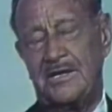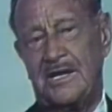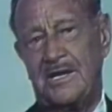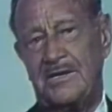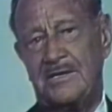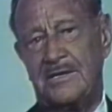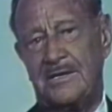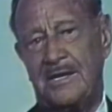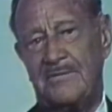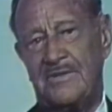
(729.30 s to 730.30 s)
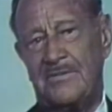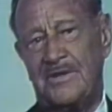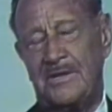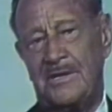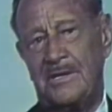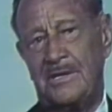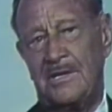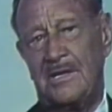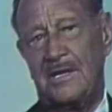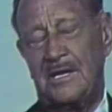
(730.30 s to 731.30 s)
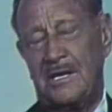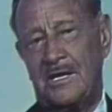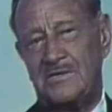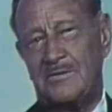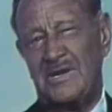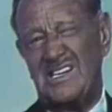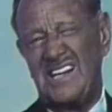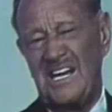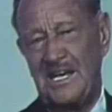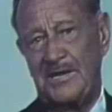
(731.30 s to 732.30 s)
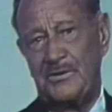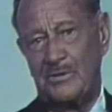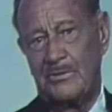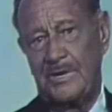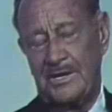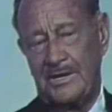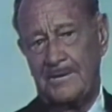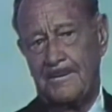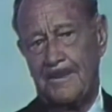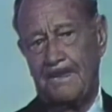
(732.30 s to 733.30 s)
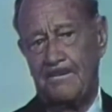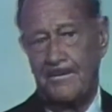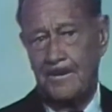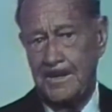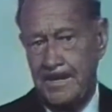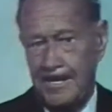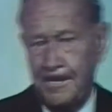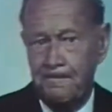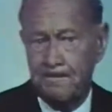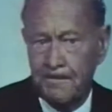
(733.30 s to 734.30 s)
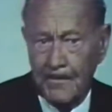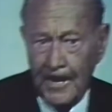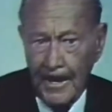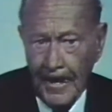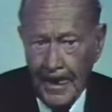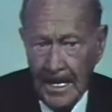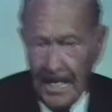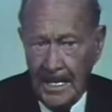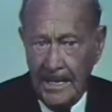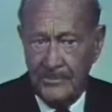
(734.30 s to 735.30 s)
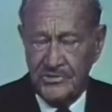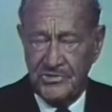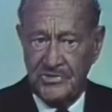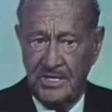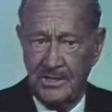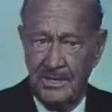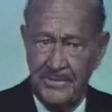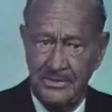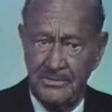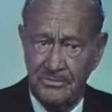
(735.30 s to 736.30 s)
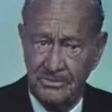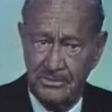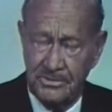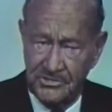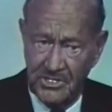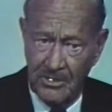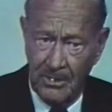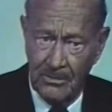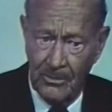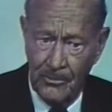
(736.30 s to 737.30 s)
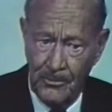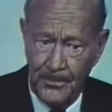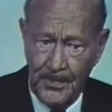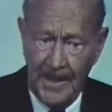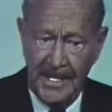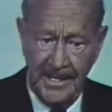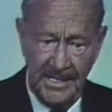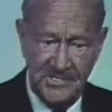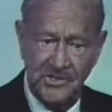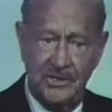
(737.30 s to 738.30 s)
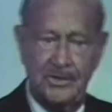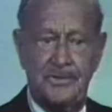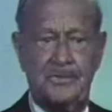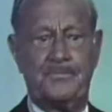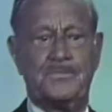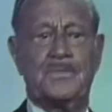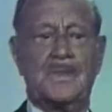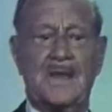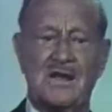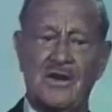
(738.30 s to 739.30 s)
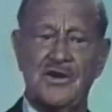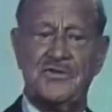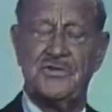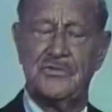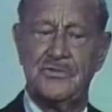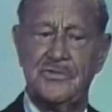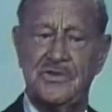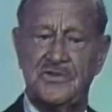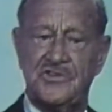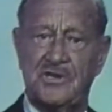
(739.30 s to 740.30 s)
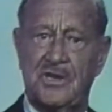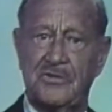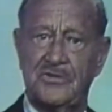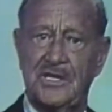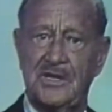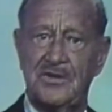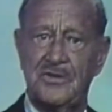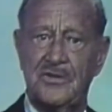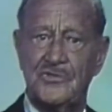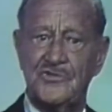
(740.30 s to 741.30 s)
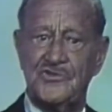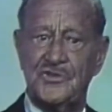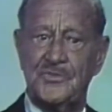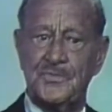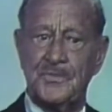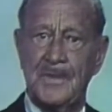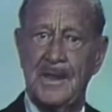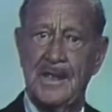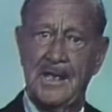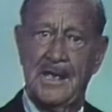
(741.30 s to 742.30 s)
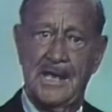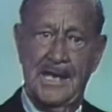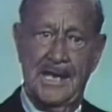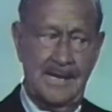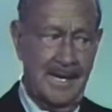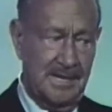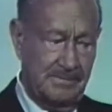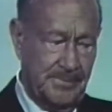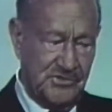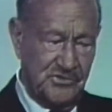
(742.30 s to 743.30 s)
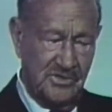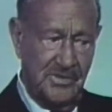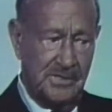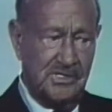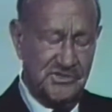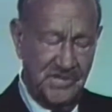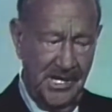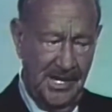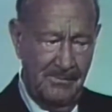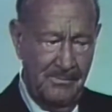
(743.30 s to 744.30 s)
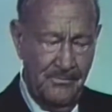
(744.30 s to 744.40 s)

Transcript: idea came to me. I said, what can I do about it? So one day, I was uh, coming to Chicago, and I saw a cartoon in the Chicago Daily News, and it had a picture of Uncle Sam